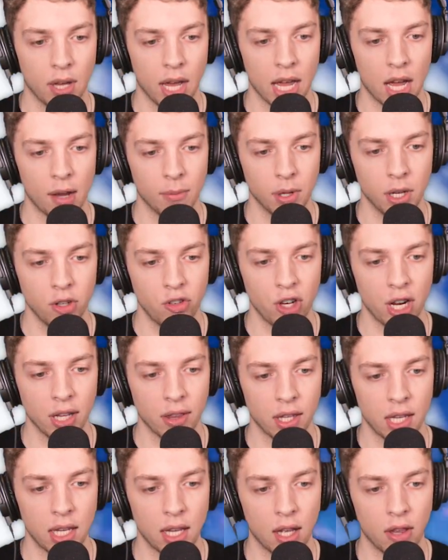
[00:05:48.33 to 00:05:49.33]
Okay, I'm gonna check
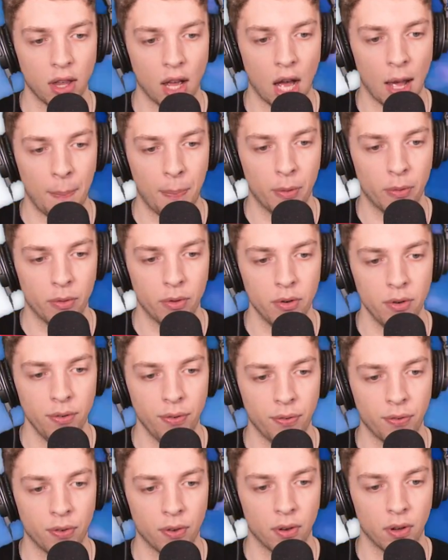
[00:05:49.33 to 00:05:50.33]
the the upper roof.
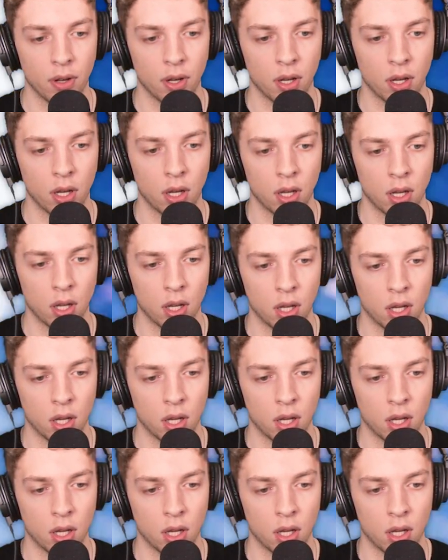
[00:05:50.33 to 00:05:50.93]
Help me!